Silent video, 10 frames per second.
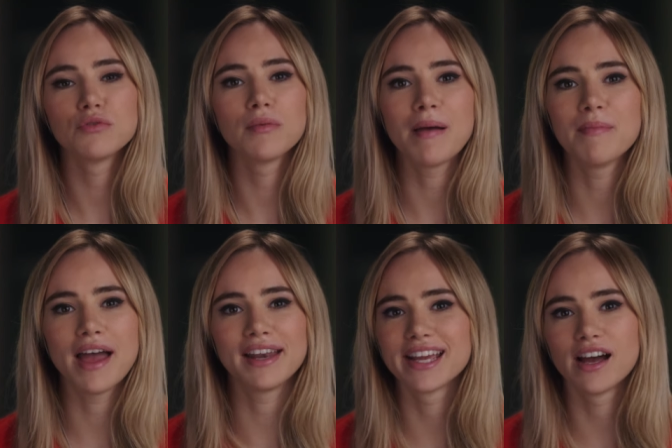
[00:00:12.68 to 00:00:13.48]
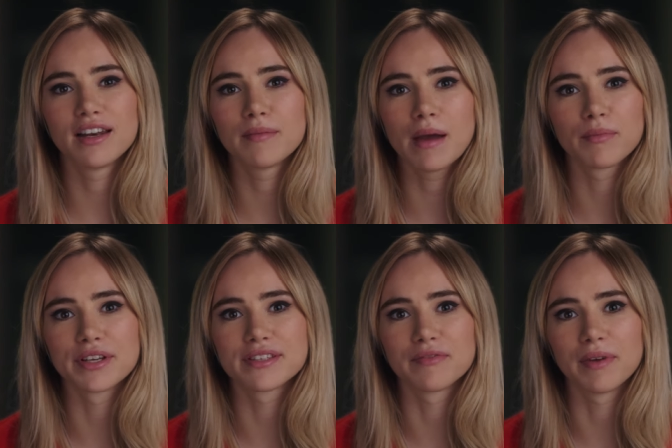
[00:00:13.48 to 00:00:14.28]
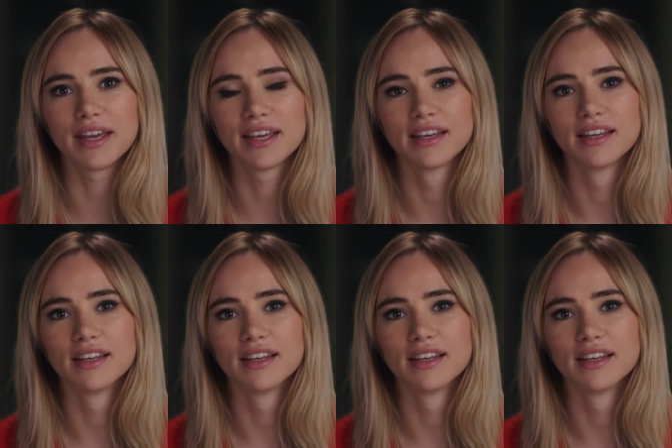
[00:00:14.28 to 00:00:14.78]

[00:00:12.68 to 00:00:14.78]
you remember any early memories of me?